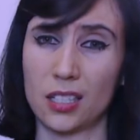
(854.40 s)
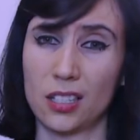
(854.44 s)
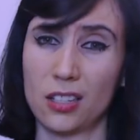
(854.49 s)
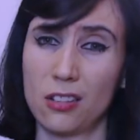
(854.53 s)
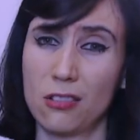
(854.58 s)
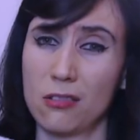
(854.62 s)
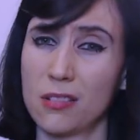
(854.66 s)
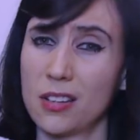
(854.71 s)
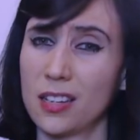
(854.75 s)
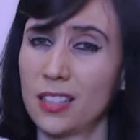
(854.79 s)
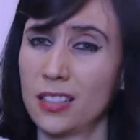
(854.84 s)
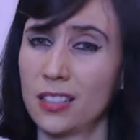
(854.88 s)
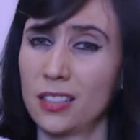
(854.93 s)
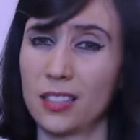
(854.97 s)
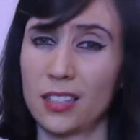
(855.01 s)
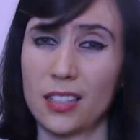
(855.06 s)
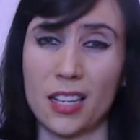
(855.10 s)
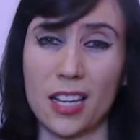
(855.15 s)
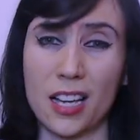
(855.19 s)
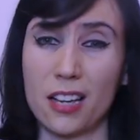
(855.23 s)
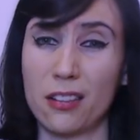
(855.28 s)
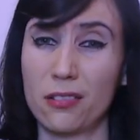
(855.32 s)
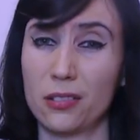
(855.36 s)
Oh well,
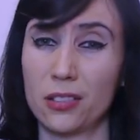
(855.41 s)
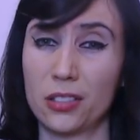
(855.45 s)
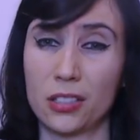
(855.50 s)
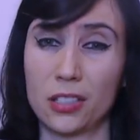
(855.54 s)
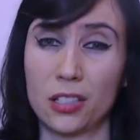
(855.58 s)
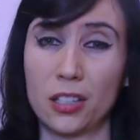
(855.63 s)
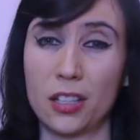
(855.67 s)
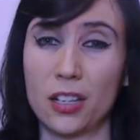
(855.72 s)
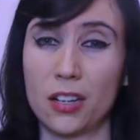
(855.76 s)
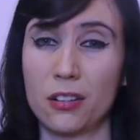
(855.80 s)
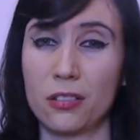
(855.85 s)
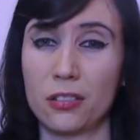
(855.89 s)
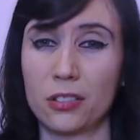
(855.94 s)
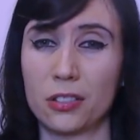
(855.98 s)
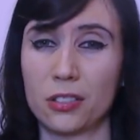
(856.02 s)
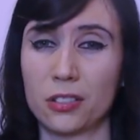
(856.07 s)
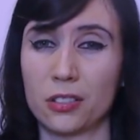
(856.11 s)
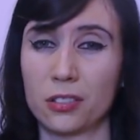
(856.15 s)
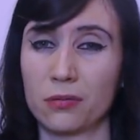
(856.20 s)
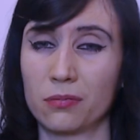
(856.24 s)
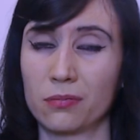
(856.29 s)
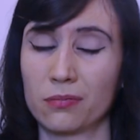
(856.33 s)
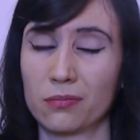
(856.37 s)
I was
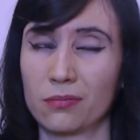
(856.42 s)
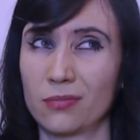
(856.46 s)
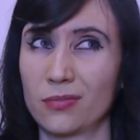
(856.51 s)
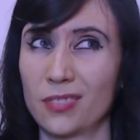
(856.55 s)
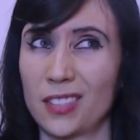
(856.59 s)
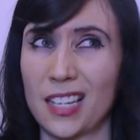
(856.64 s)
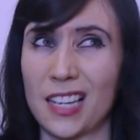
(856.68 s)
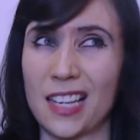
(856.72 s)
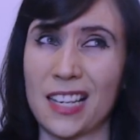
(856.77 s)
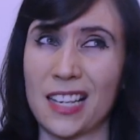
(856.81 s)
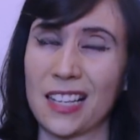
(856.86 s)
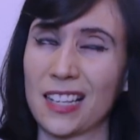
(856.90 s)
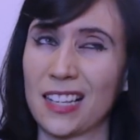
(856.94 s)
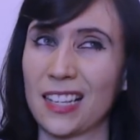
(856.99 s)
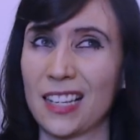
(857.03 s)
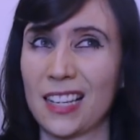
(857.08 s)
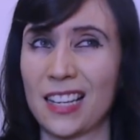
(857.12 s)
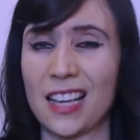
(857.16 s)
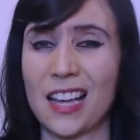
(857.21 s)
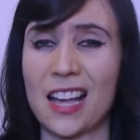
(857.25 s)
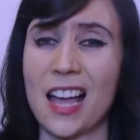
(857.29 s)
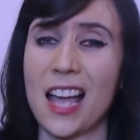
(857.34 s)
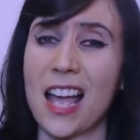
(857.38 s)
close.
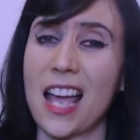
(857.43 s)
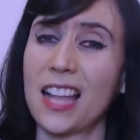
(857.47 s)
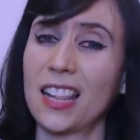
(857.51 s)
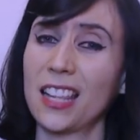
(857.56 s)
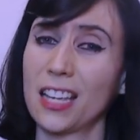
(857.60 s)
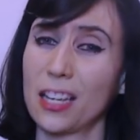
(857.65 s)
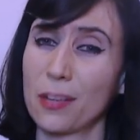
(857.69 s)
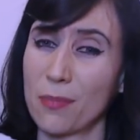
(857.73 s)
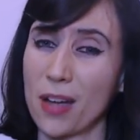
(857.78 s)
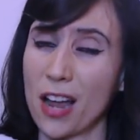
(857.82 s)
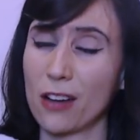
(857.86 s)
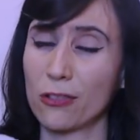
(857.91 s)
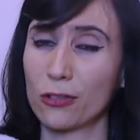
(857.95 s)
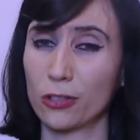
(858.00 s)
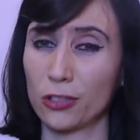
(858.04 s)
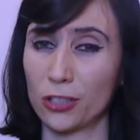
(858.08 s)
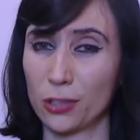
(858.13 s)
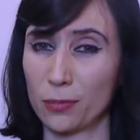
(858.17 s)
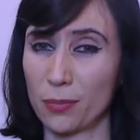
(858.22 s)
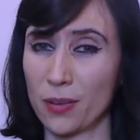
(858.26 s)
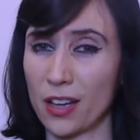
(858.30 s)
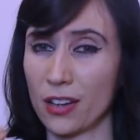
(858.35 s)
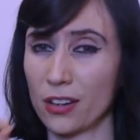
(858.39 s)
I like my rules
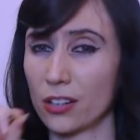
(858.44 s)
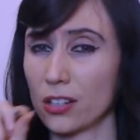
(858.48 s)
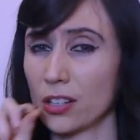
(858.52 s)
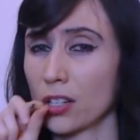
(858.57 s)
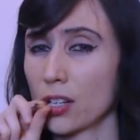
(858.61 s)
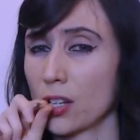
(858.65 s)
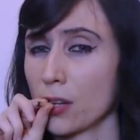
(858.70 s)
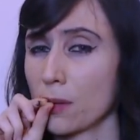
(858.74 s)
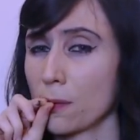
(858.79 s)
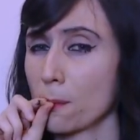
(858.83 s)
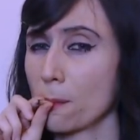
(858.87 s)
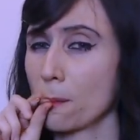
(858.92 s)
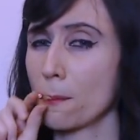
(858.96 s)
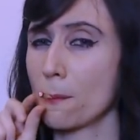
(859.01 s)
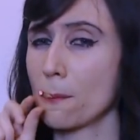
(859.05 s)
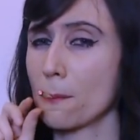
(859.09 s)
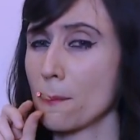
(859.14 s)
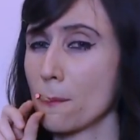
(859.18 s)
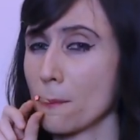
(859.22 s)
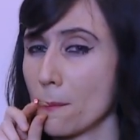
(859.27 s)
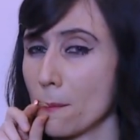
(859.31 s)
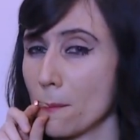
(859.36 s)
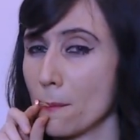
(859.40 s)
better.
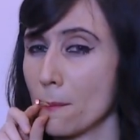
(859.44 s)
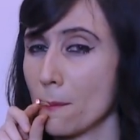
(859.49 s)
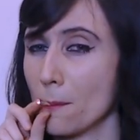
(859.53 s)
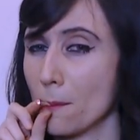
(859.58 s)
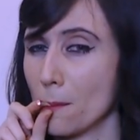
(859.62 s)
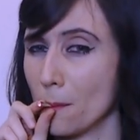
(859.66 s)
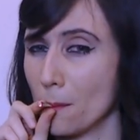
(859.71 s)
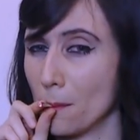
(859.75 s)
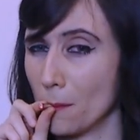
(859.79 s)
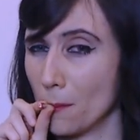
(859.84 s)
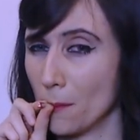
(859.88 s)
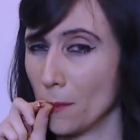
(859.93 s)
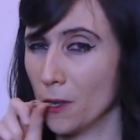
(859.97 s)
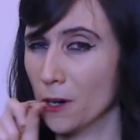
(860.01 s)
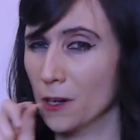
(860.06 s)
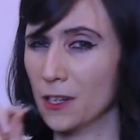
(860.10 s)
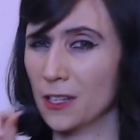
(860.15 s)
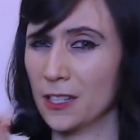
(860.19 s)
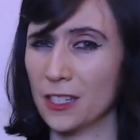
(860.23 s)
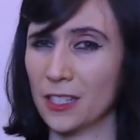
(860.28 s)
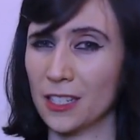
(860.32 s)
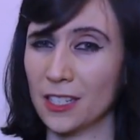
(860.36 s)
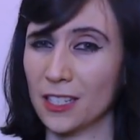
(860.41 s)
The rules
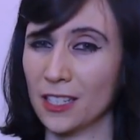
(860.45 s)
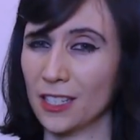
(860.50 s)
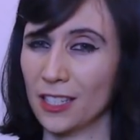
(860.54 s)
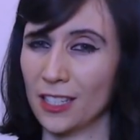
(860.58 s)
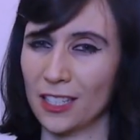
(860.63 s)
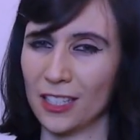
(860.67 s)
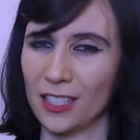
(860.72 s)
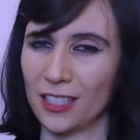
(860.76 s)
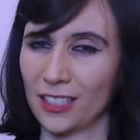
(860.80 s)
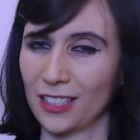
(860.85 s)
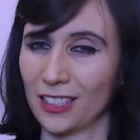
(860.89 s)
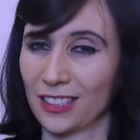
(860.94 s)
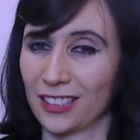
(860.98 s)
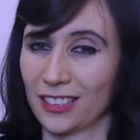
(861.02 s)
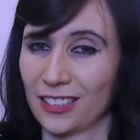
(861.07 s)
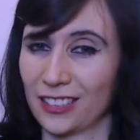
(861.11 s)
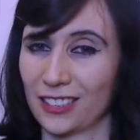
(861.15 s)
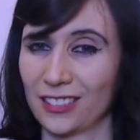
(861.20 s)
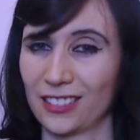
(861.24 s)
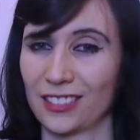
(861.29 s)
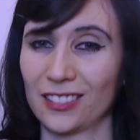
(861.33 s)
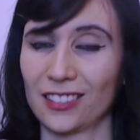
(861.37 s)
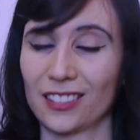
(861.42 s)
Ben is talking
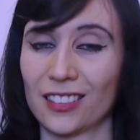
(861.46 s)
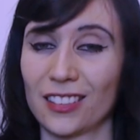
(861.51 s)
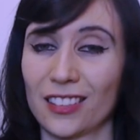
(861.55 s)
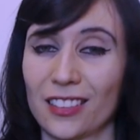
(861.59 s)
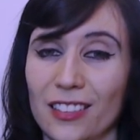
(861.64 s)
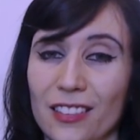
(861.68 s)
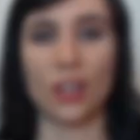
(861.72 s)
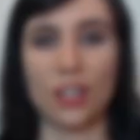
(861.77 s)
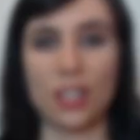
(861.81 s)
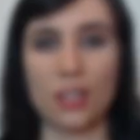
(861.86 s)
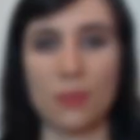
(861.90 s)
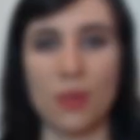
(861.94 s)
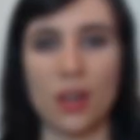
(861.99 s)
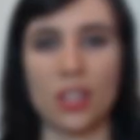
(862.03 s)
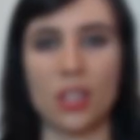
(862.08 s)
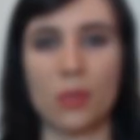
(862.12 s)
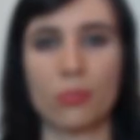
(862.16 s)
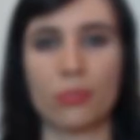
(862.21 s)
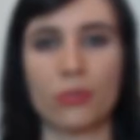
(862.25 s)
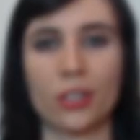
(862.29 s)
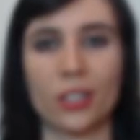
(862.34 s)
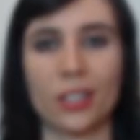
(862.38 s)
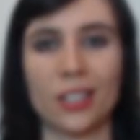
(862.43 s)
about come from a study by the
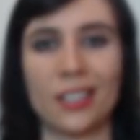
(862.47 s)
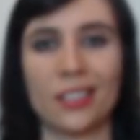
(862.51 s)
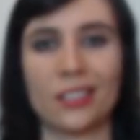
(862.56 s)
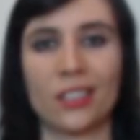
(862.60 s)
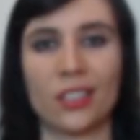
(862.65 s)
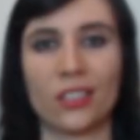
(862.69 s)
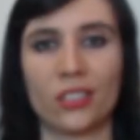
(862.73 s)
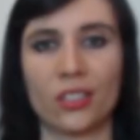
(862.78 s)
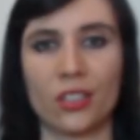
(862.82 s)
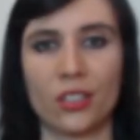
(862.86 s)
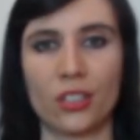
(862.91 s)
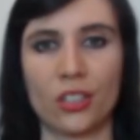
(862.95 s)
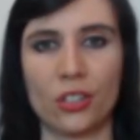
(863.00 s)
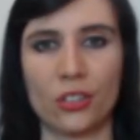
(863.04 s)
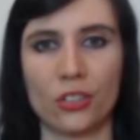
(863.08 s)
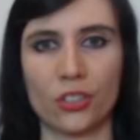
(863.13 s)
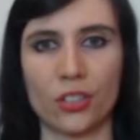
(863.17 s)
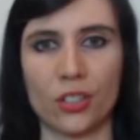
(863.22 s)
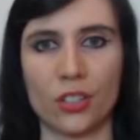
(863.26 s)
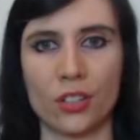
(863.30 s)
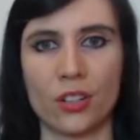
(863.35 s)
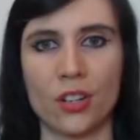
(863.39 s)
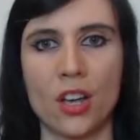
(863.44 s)
Brookings
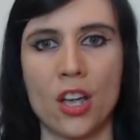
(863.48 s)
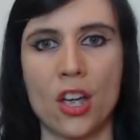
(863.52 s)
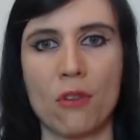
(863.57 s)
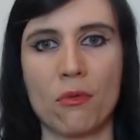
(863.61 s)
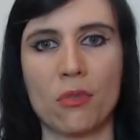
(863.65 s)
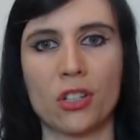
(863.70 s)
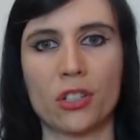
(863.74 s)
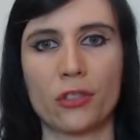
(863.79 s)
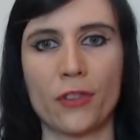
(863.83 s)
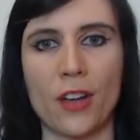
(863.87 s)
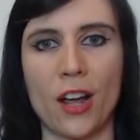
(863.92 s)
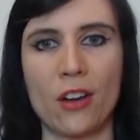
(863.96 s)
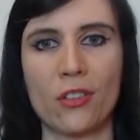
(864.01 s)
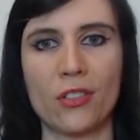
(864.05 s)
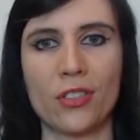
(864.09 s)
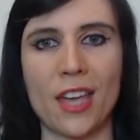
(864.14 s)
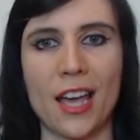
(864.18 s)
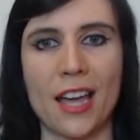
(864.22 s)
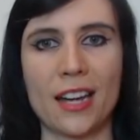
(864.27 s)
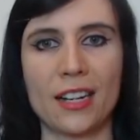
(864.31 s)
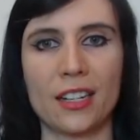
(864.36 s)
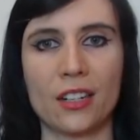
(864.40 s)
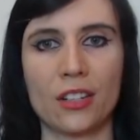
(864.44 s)
Institution, which found
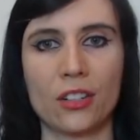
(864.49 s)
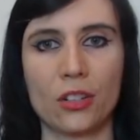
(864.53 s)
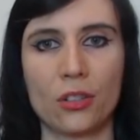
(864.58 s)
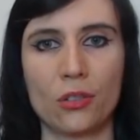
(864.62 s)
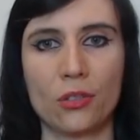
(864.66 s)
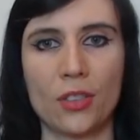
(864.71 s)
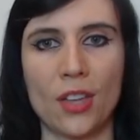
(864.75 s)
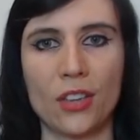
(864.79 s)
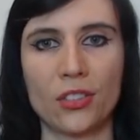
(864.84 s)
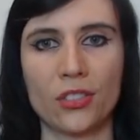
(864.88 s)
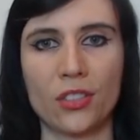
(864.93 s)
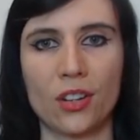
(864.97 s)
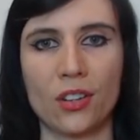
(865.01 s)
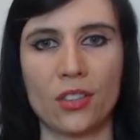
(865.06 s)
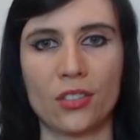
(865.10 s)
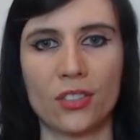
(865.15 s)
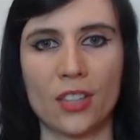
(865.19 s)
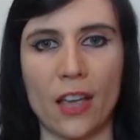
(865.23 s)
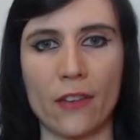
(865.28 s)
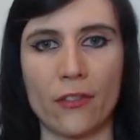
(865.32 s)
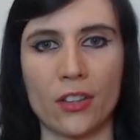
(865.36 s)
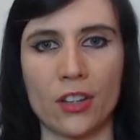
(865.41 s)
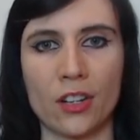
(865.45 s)
that in
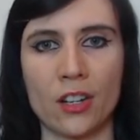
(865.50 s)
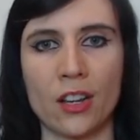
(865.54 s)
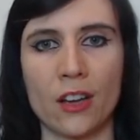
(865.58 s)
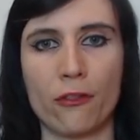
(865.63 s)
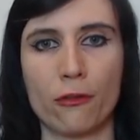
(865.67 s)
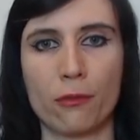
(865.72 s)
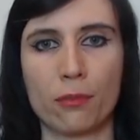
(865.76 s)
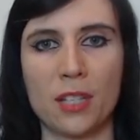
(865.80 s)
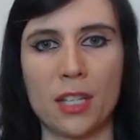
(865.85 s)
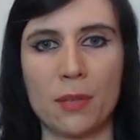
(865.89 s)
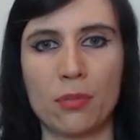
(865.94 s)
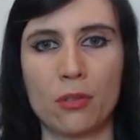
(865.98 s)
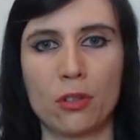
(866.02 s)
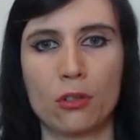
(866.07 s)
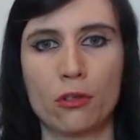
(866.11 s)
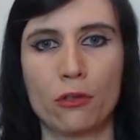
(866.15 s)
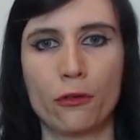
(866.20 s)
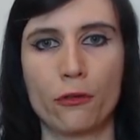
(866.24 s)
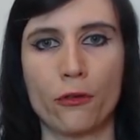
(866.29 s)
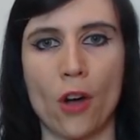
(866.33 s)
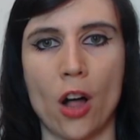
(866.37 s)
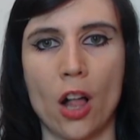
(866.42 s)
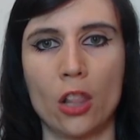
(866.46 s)
2007, of people who
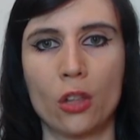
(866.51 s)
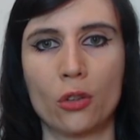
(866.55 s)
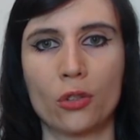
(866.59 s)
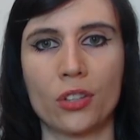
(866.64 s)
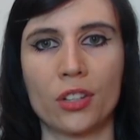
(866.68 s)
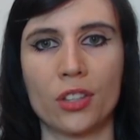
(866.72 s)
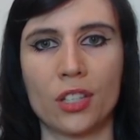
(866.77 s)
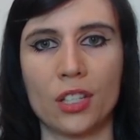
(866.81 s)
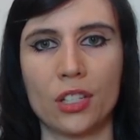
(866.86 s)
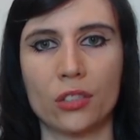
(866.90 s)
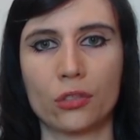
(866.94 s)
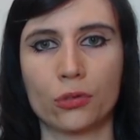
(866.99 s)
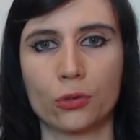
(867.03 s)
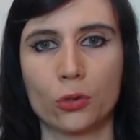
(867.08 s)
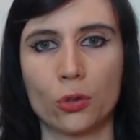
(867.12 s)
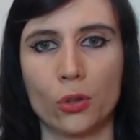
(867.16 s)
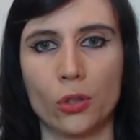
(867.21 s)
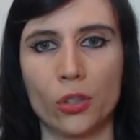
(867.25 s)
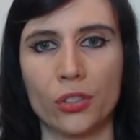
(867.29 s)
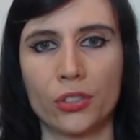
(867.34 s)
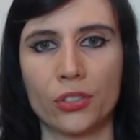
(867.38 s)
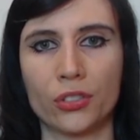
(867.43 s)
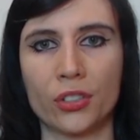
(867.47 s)
followed these
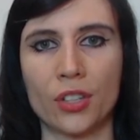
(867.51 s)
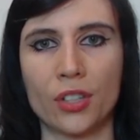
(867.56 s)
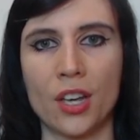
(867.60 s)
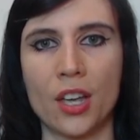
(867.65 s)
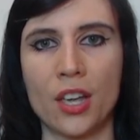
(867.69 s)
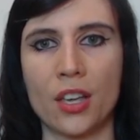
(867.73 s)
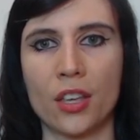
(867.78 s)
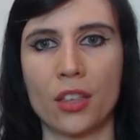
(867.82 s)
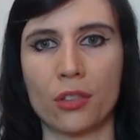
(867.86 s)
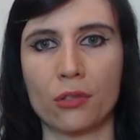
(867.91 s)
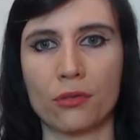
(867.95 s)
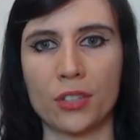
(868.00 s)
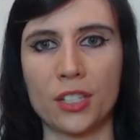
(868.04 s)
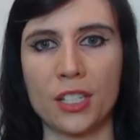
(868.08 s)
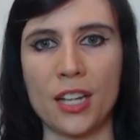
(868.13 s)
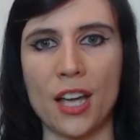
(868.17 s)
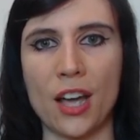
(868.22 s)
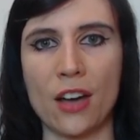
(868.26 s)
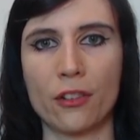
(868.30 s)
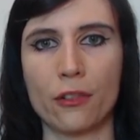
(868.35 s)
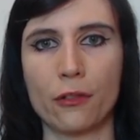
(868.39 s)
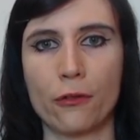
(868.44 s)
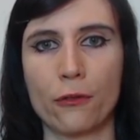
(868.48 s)
rules, 3
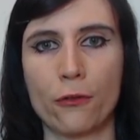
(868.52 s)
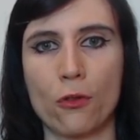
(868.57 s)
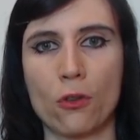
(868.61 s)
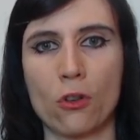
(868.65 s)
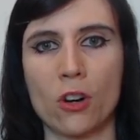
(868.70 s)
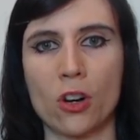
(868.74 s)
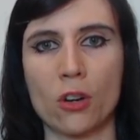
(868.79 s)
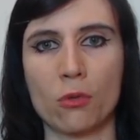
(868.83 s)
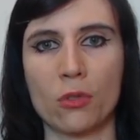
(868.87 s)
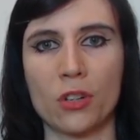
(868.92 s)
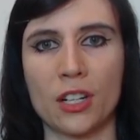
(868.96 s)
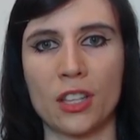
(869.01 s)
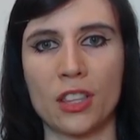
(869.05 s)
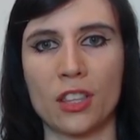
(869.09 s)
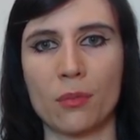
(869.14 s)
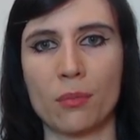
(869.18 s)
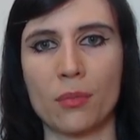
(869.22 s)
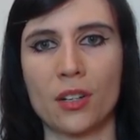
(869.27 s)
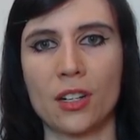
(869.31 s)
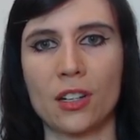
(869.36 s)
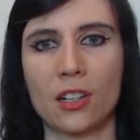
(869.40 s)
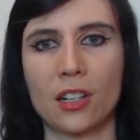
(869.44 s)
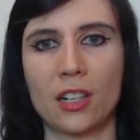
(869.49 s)
out of 4 were in the
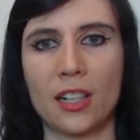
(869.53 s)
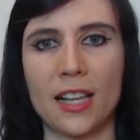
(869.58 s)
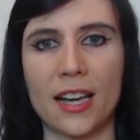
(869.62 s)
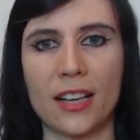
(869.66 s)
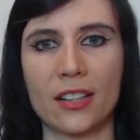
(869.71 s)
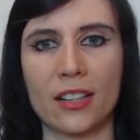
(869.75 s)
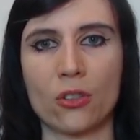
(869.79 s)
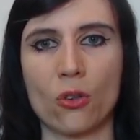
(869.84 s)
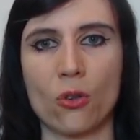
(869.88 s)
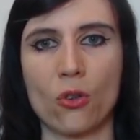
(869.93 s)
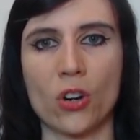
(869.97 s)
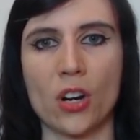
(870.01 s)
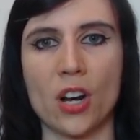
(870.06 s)
middle class or